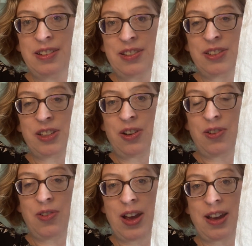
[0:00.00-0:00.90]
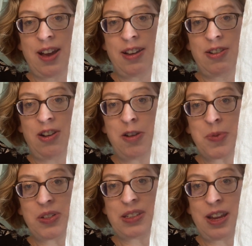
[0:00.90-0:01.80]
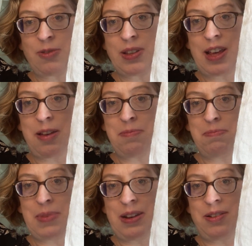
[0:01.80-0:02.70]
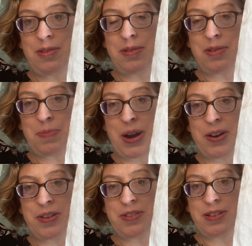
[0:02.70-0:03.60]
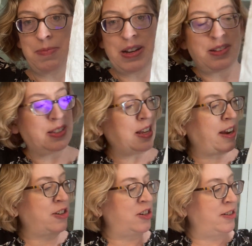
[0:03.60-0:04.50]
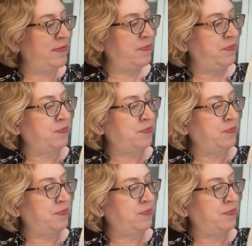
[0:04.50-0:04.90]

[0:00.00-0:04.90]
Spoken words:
So I got almost done with that middle part, the middle section.